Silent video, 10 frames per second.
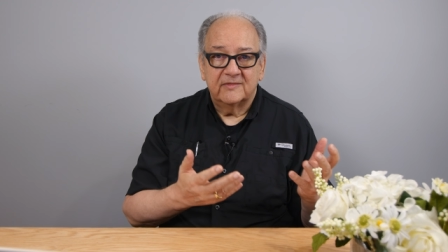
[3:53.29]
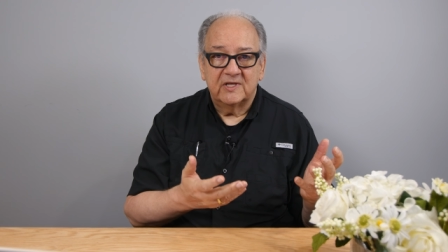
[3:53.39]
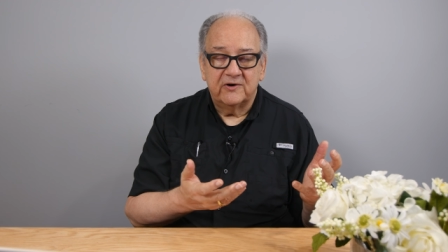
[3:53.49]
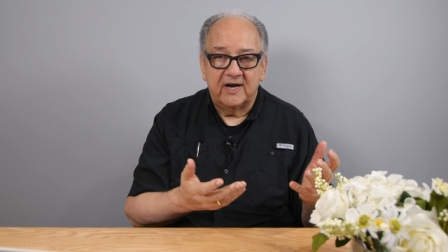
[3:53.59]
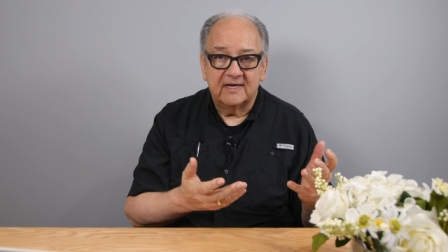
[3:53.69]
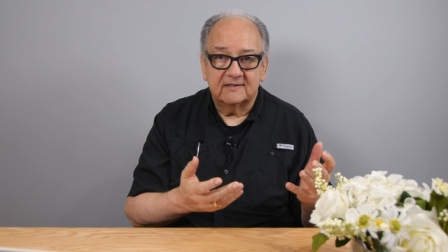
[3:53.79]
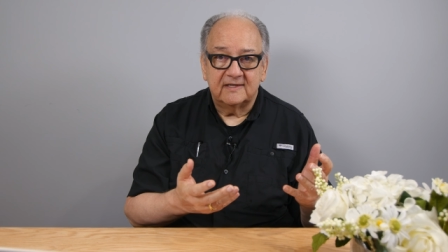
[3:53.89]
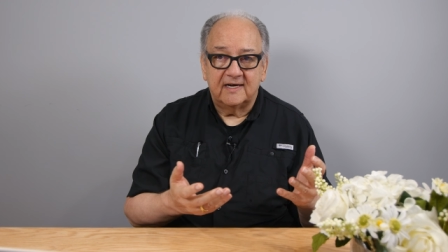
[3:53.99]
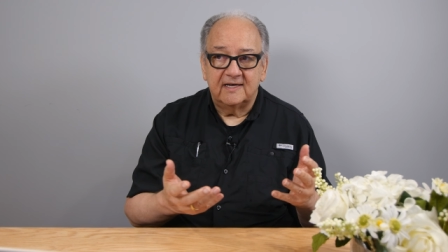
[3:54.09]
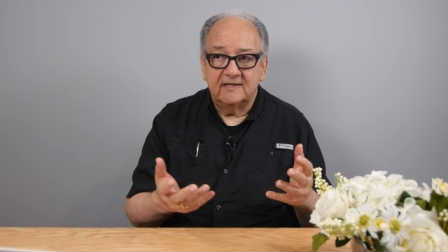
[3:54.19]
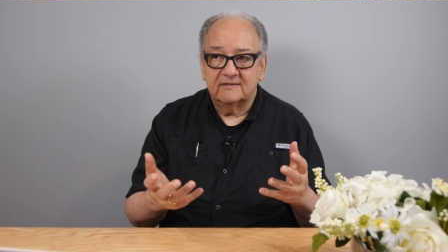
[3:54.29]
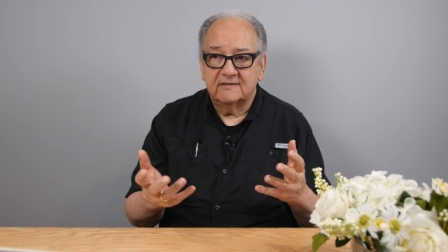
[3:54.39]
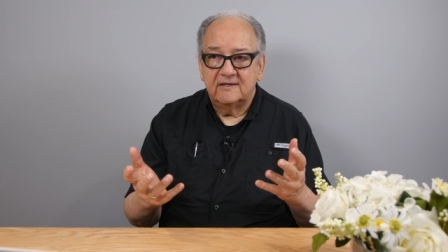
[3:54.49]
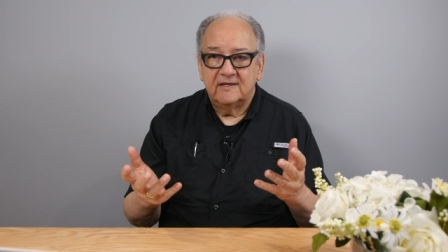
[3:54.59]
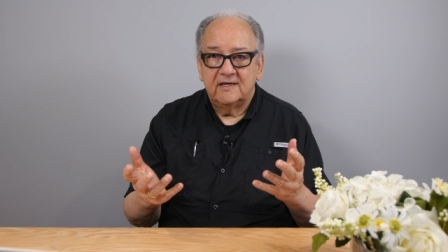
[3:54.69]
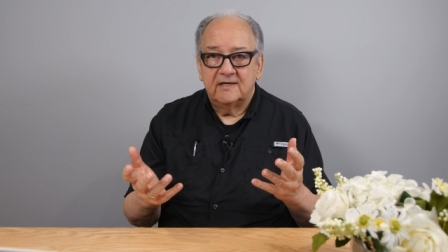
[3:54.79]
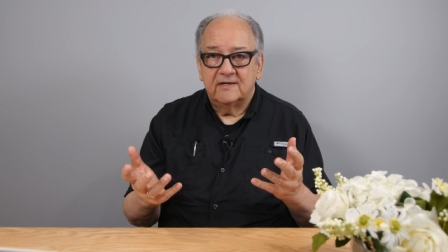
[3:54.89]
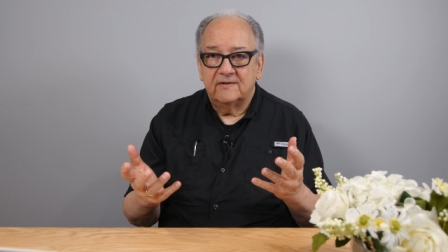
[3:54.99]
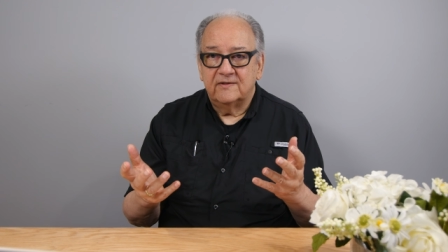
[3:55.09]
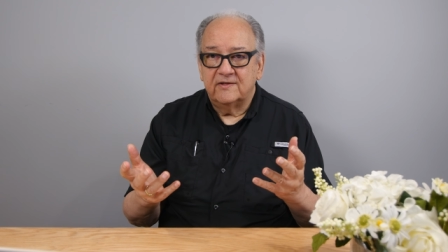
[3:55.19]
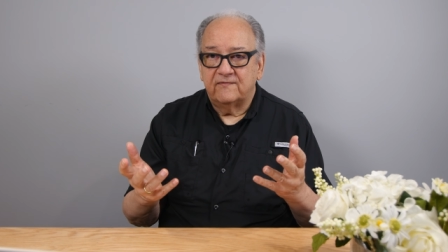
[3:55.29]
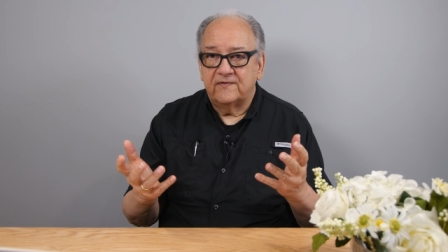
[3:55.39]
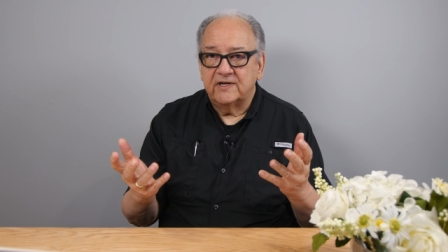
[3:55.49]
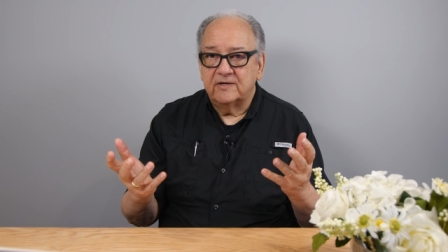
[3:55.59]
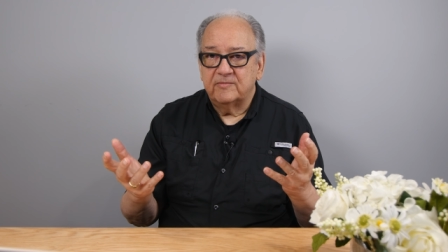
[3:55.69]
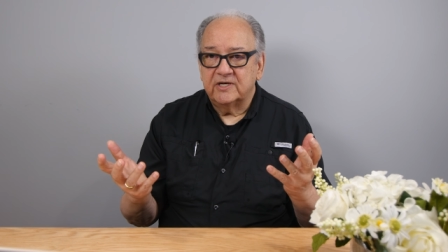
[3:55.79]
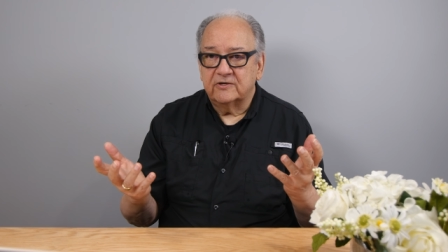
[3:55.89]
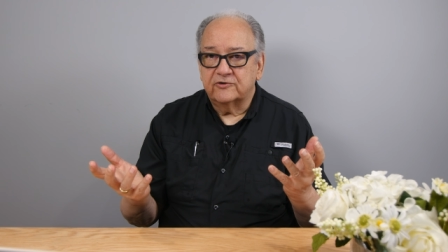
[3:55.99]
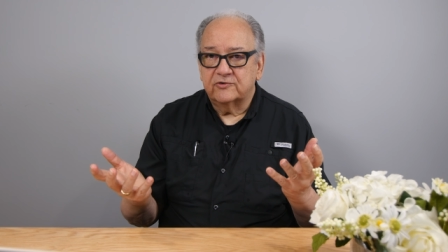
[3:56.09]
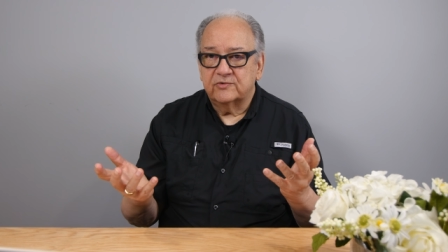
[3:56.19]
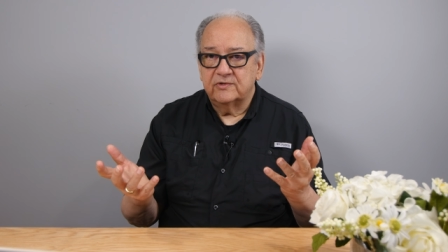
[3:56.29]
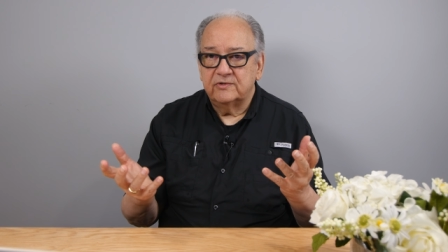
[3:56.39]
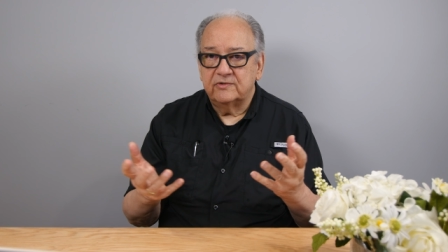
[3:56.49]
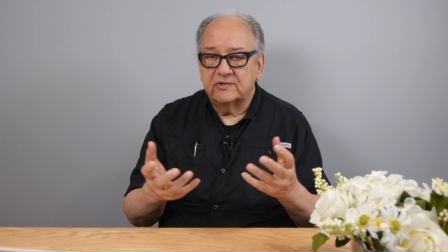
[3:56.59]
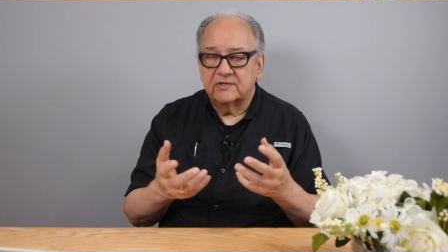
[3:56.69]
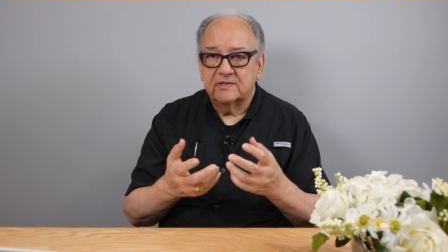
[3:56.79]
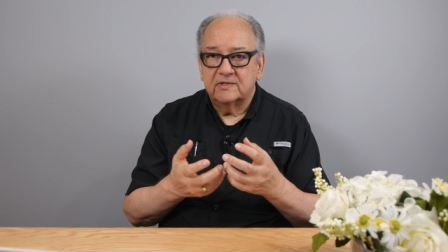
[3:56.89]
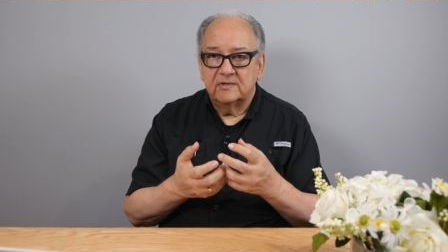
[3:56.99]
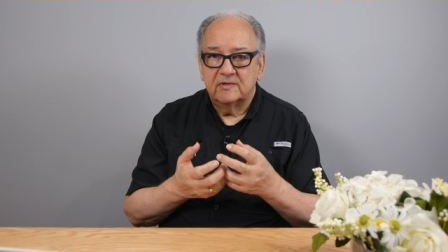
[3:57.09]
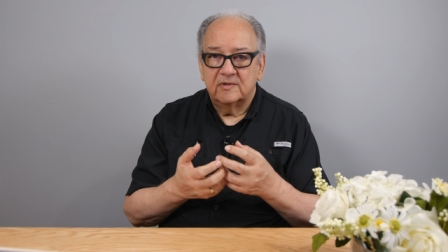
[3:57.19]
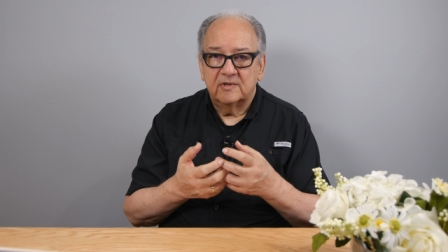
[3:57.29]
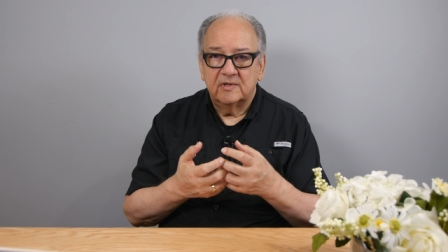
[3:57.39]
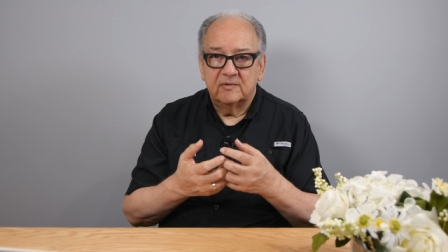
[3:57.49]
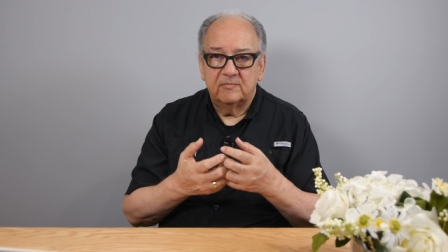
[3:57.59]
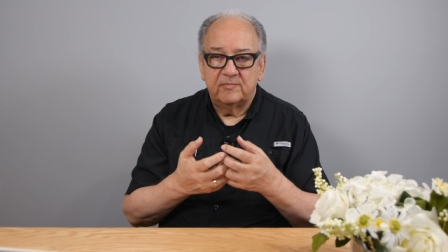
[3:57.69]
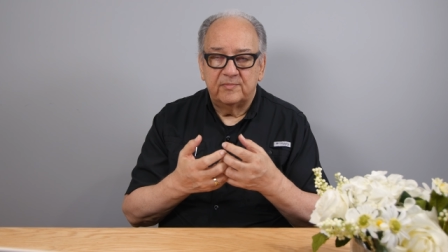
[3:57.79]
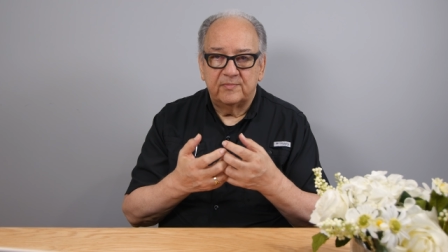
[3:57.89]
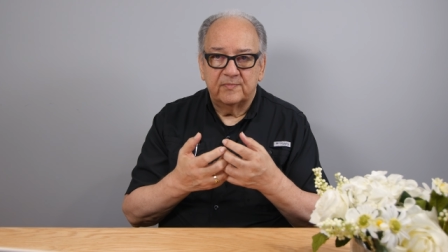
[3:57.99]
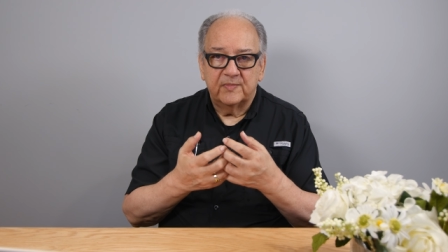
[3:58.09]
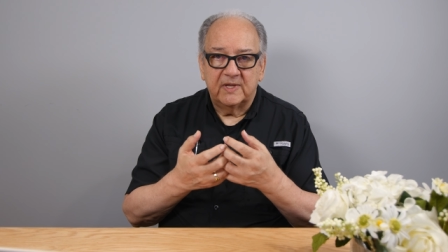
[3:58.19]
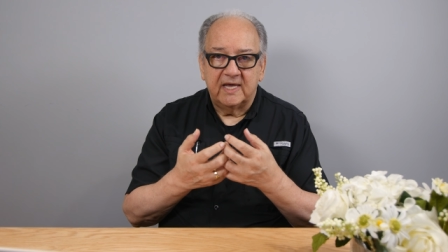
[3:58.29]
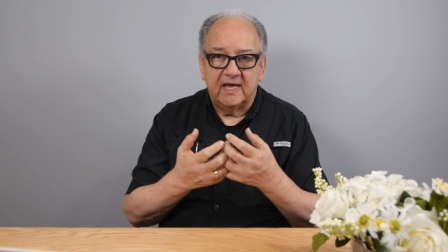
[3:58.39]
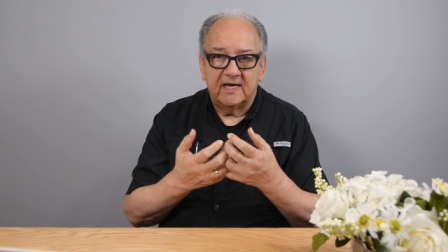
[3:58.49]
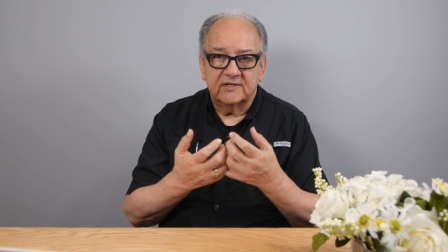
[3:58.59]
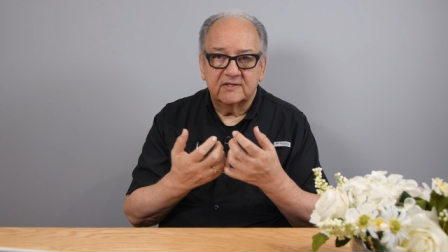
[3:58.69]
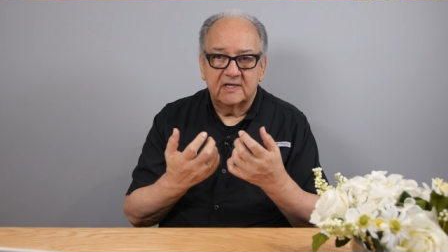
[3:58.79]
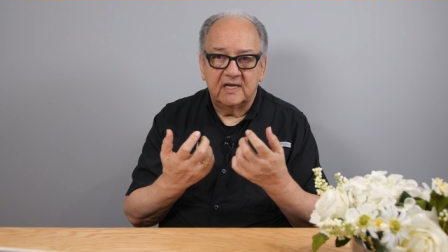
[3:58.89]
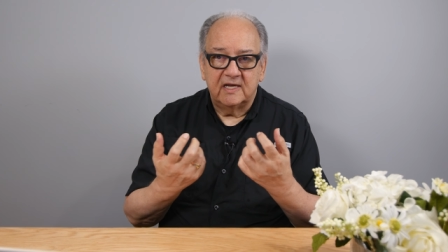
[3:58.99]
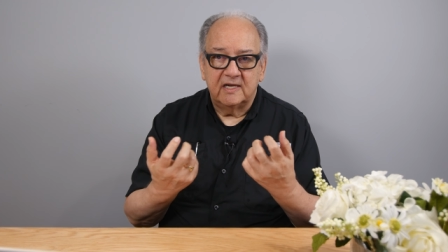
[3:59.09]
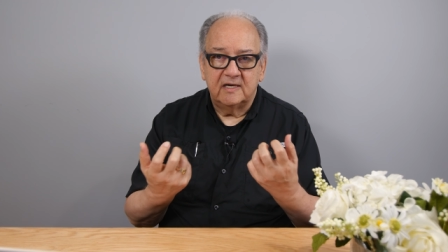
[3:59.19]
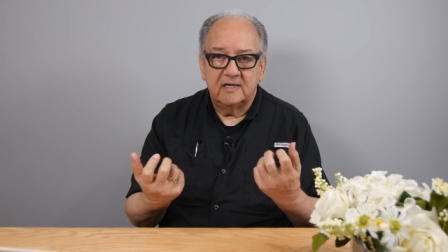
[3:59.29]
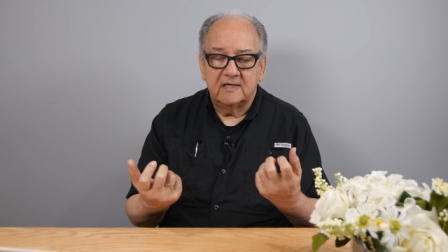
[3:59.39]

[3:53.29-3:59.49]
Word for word: The grass dies. The fundamental truths cascade